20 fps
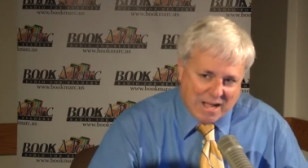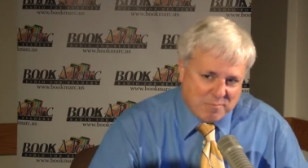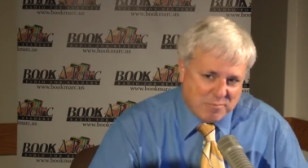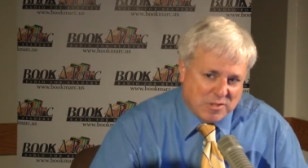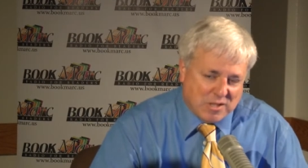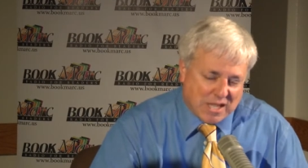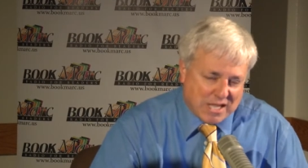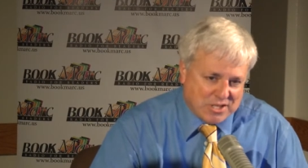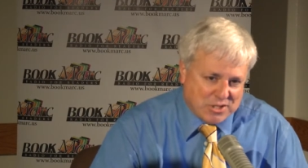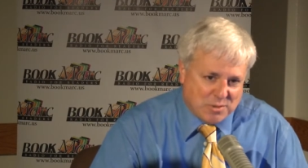I'm
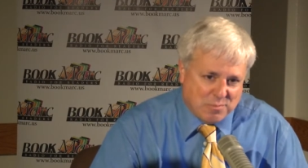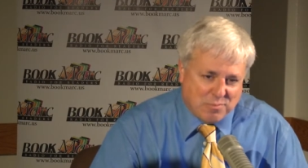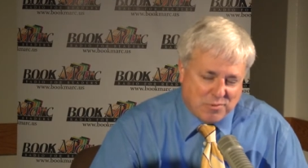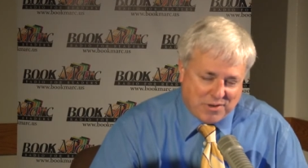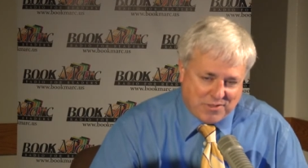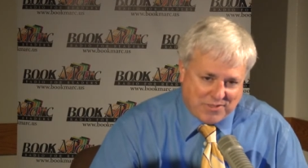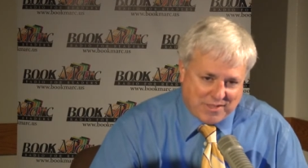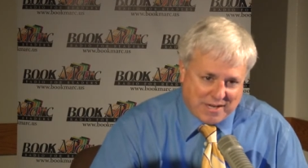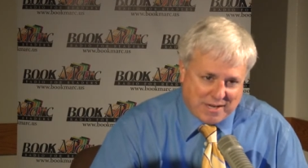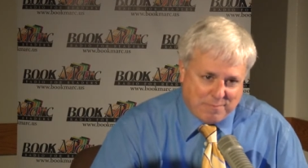glad you
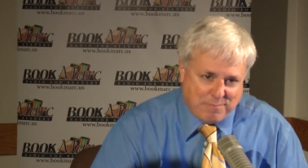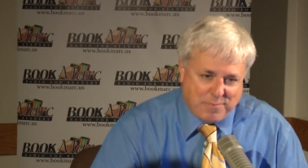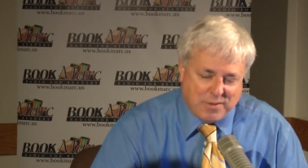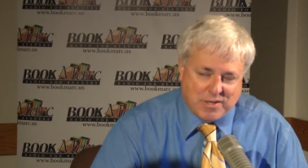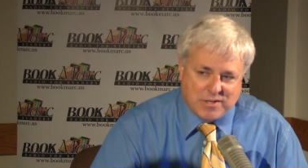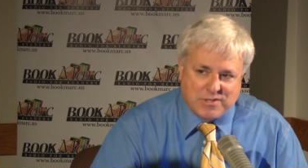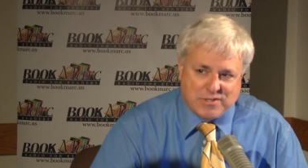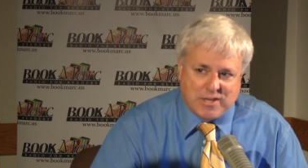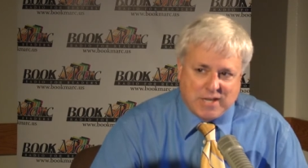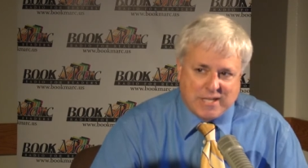brought that up
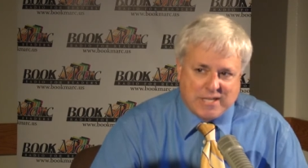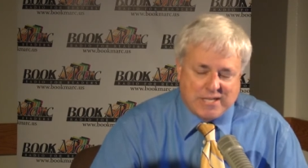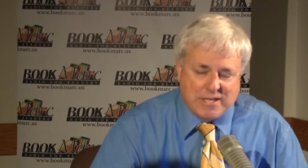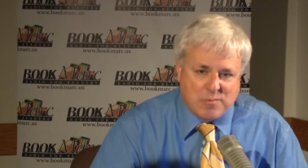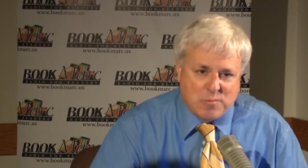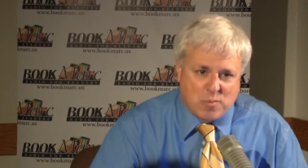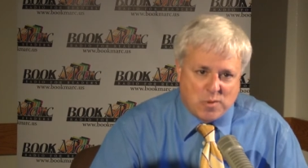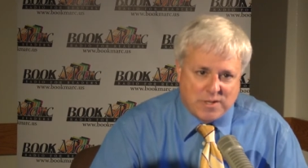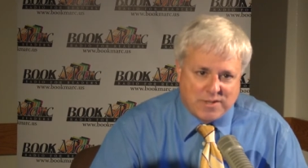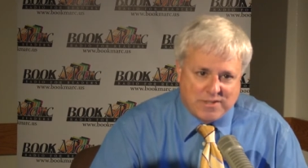because I
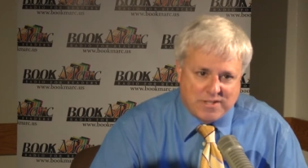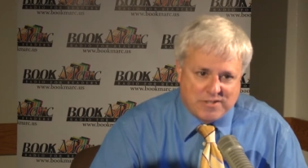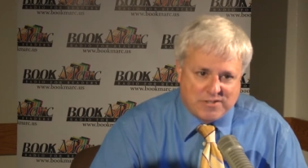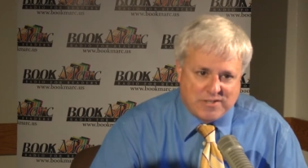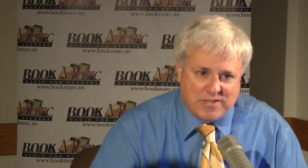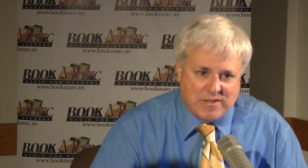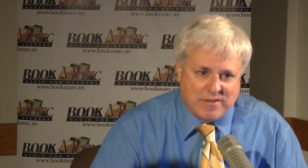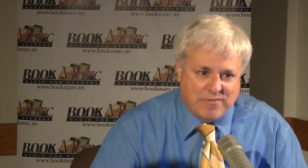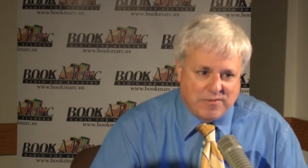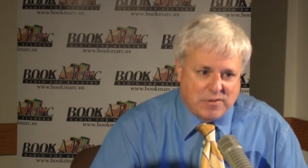didn't want this
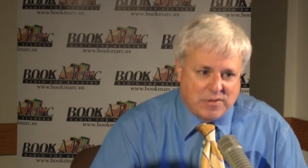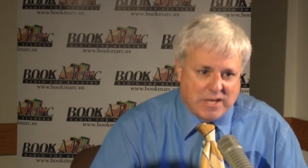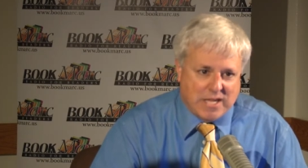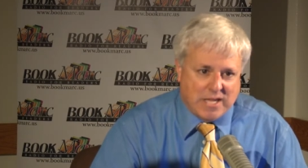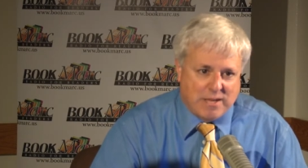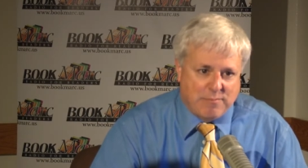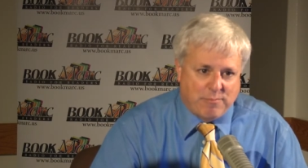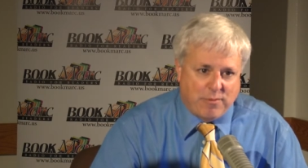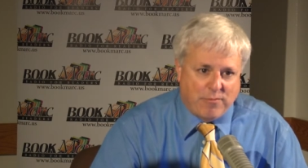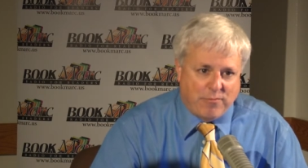interview to
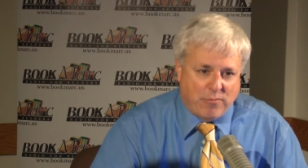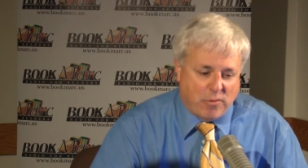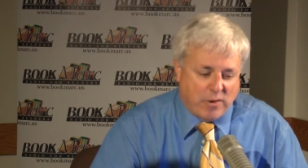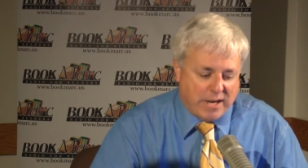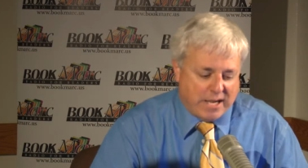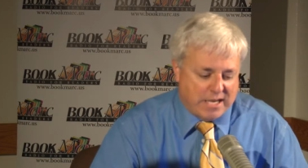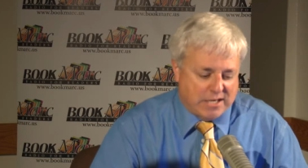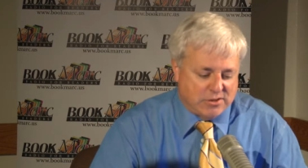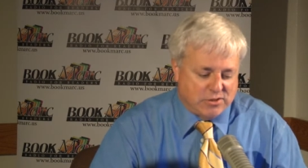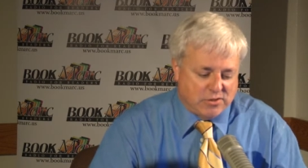end before
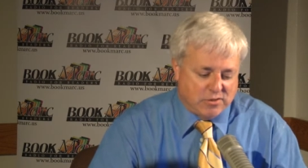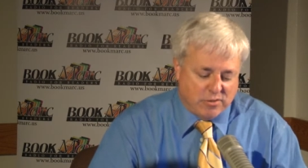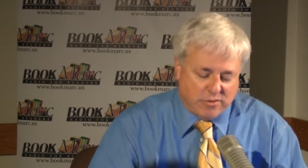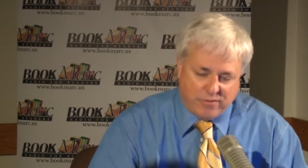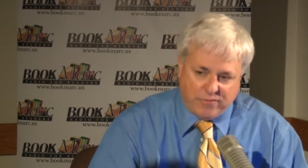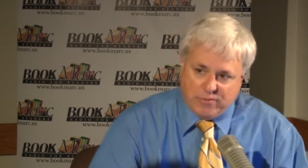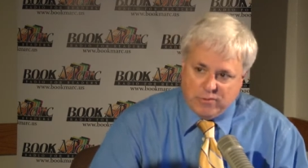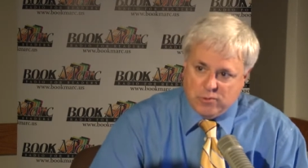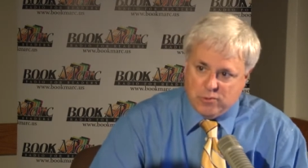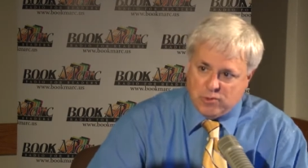I asked you
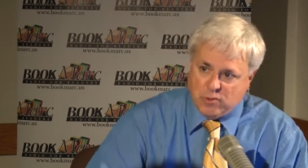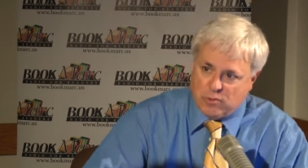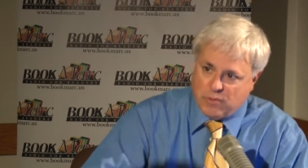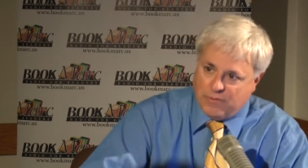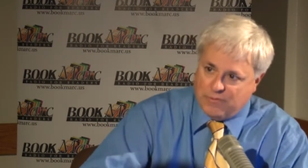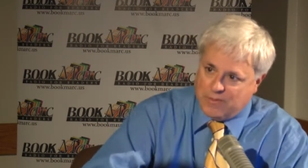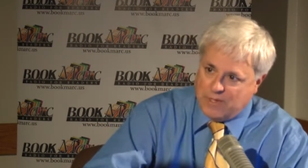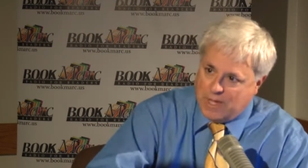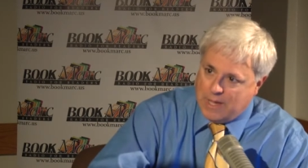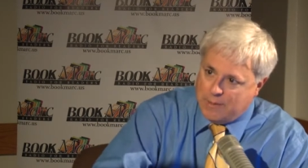the future
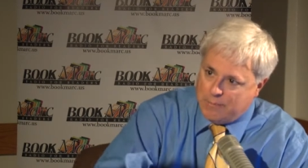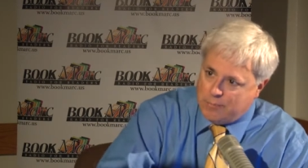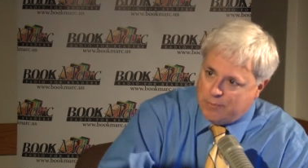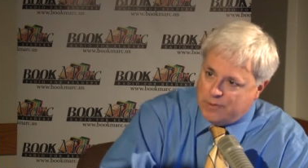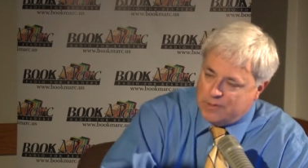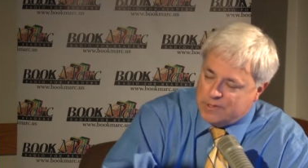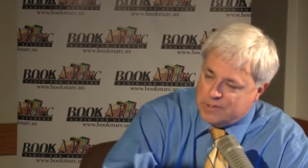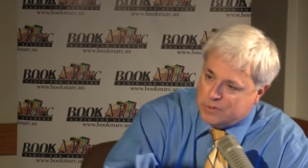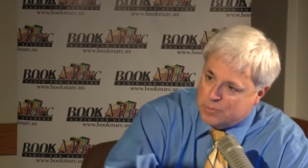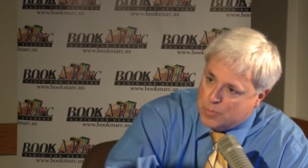of
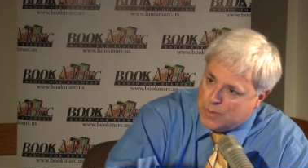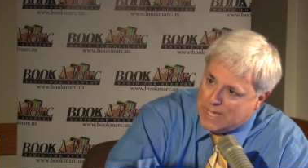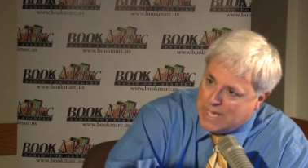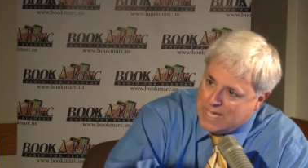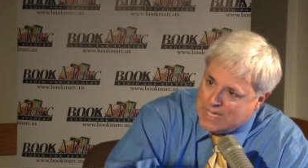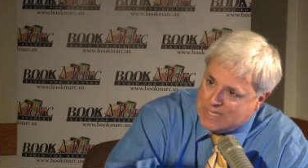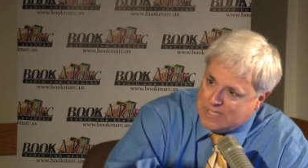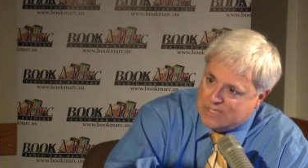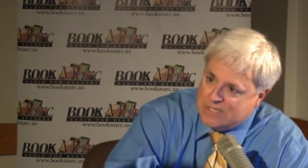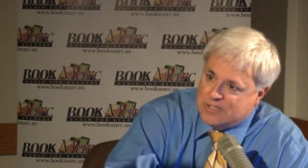libraries. We
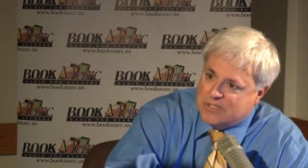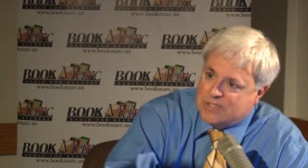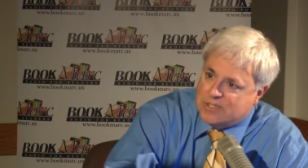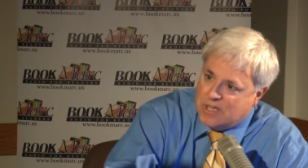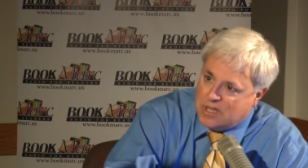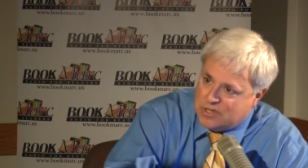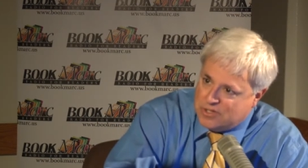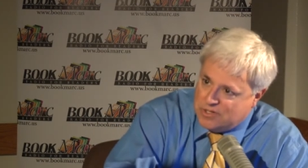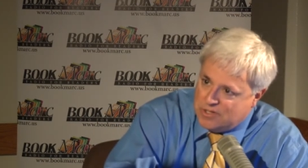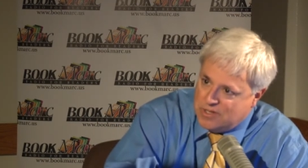had a
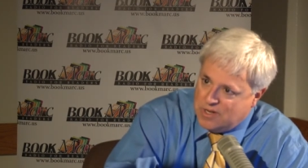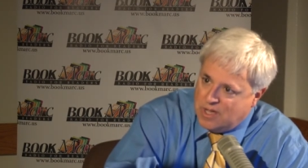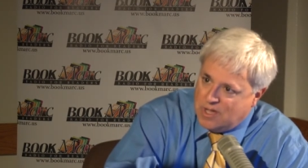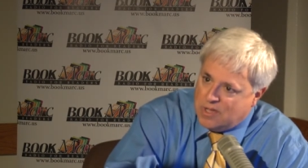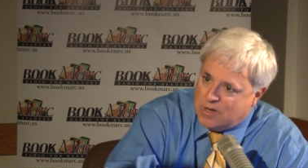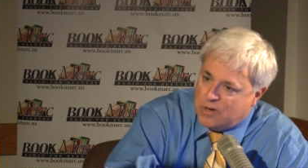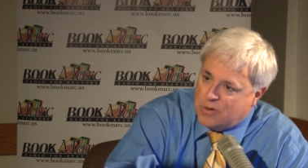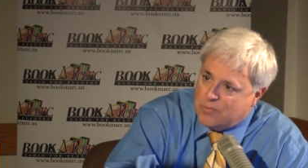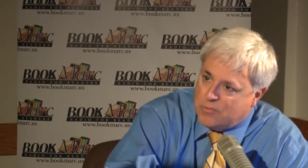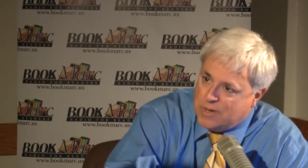discussion
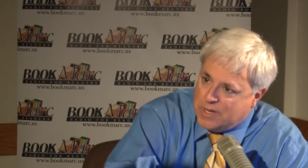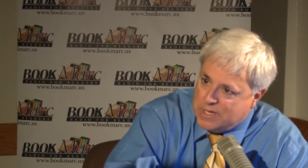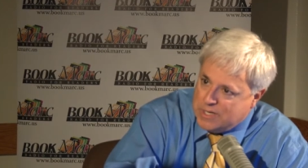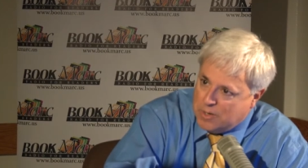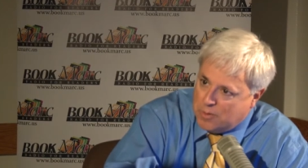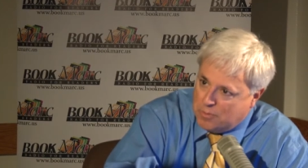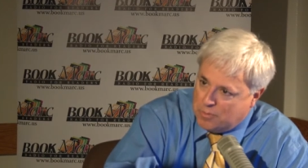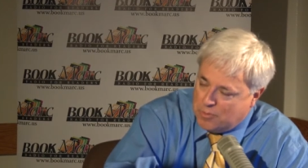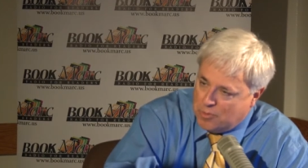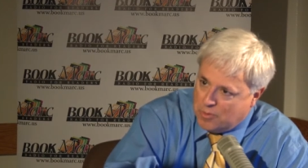on our
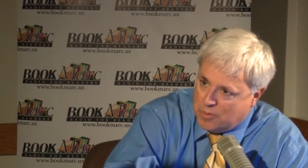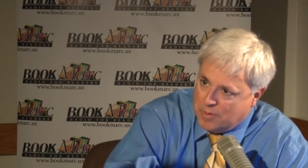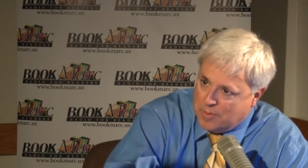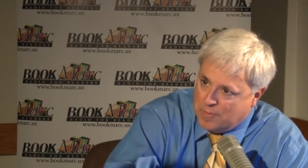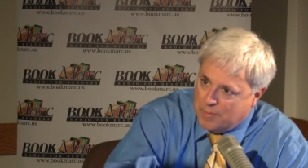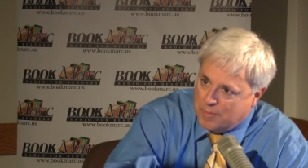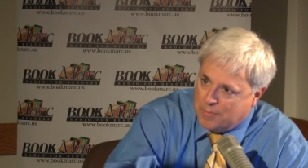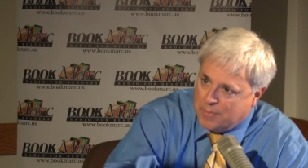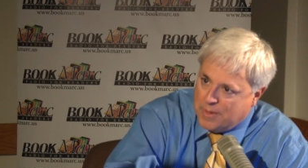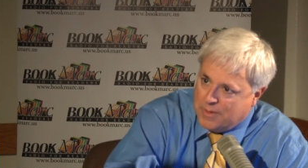radio
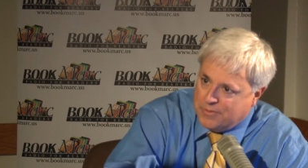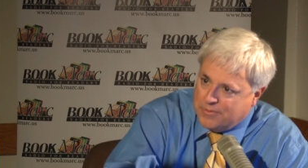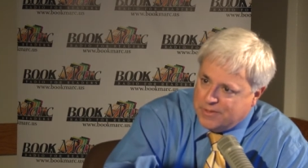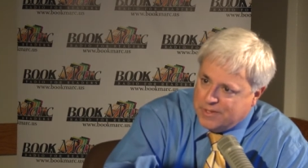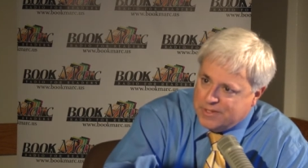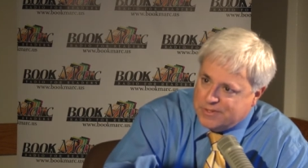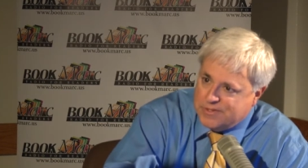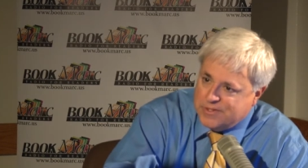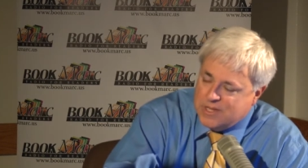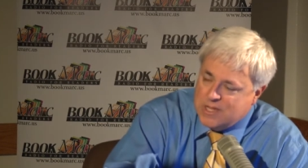program about
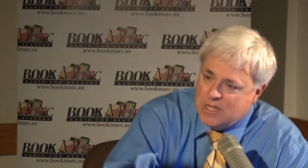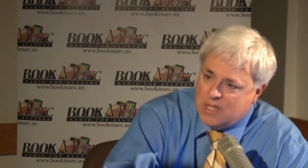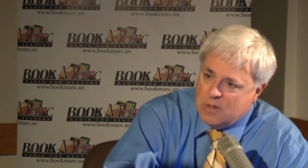this.